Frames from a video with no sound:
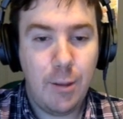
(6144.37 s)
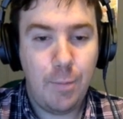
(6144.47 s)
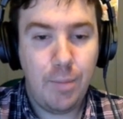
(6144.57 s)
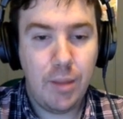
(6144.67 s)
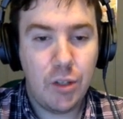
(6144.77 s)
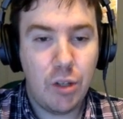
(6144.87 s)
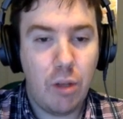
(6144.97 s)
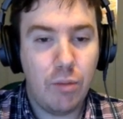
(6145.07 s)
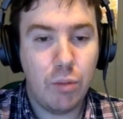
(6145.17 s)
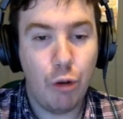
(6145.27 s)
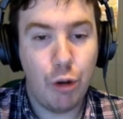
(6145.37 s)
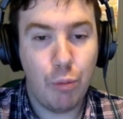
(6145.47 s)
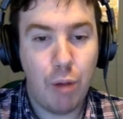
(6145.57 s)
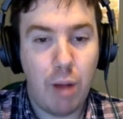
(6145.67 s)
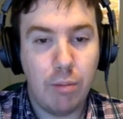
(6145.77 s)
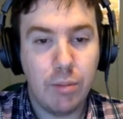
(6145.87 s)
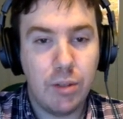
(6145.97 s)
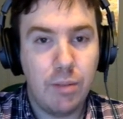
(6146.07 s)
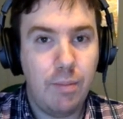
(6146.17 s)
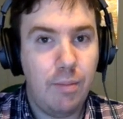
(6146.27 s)
solves more your
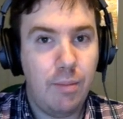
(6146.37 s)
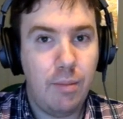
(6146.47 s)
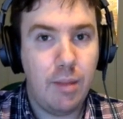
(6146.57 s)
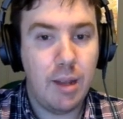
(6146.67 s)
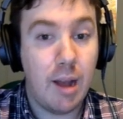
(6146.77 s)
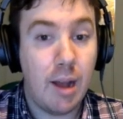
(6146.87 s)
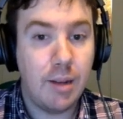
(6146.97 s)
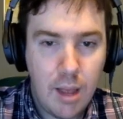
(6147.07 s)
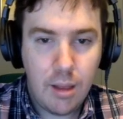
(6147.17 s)
problems than not.